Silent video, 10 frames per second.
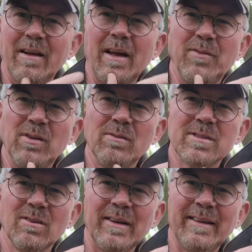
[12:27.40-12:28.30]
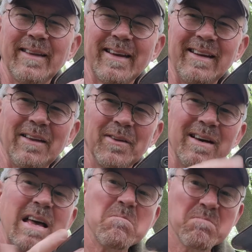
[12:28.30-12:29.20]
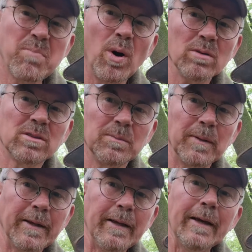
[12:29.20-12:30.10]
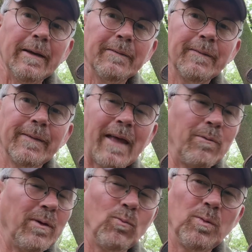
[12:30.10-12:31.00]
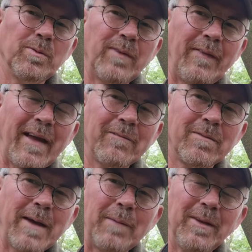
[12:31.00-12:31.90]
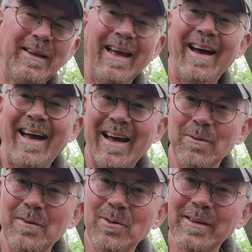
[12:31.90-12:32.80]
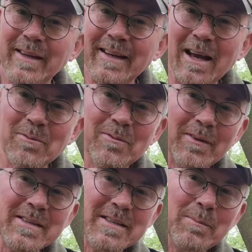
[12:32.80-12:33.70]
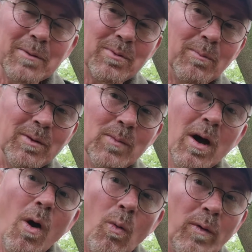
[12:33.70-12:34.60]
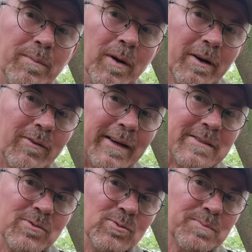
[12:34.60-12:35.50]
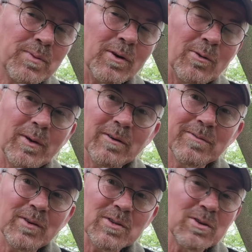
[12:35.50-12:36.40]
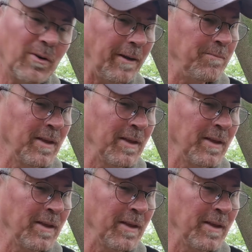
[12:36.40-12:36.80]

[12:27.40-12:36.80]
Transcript: if you use slightly thicker leather, possibly that would prevent that from happening. However, I did have a very similar problem with my Gransfors Brook when I first got it.